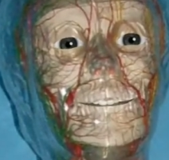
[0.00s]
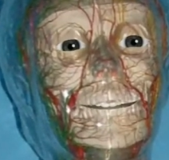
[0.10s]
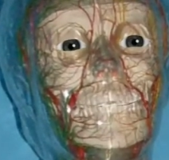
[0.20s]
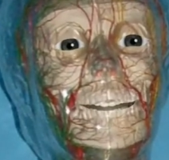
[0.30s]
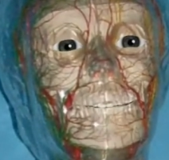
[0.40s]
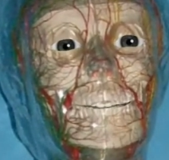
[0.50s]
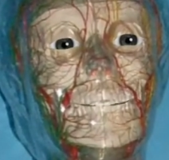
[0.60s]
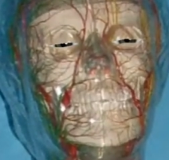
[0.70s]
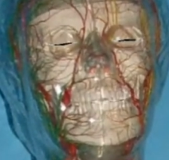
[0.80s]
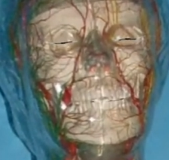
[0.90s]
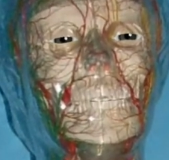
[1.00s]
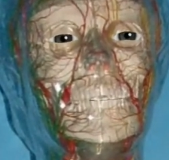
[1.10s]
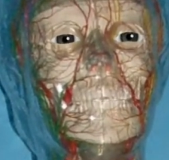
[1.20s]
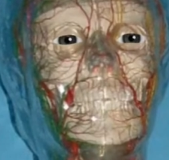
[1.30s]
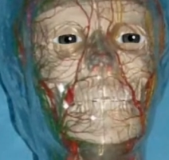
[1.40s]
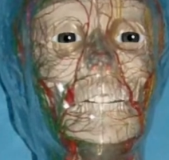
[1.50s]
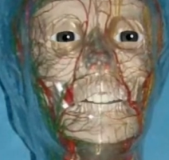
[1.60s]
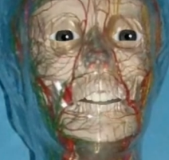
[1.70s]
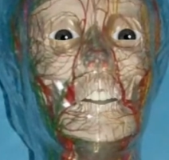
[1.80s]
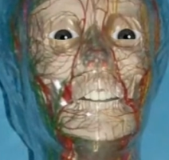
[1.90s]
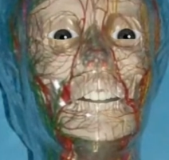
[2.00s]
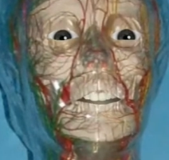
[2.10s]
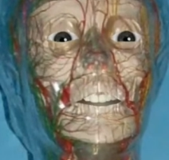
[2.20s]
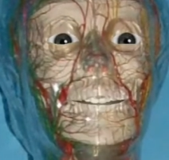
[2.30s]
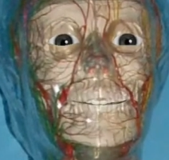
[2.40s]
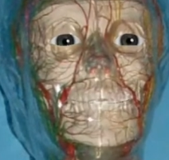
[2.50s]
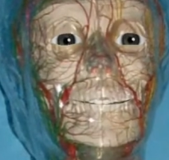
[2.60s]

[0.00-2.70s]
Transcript: blood vessels. Our blood